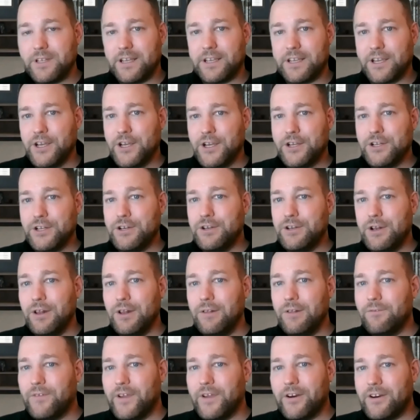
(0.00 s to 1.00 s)
Like
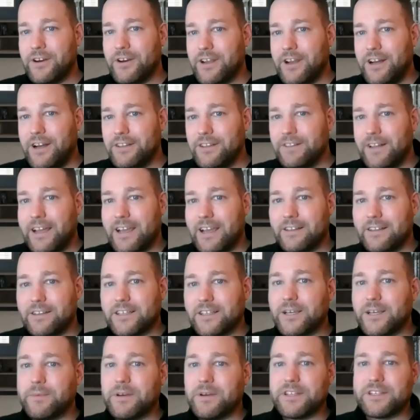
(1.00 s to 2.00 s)
very unlikely
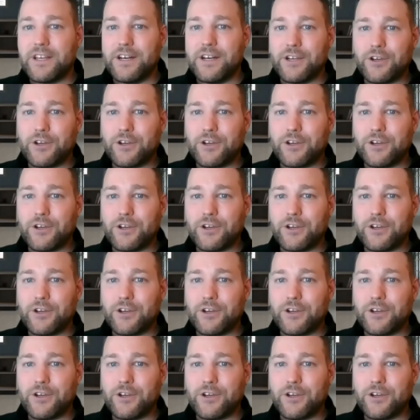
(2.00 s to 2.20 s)
somebody's going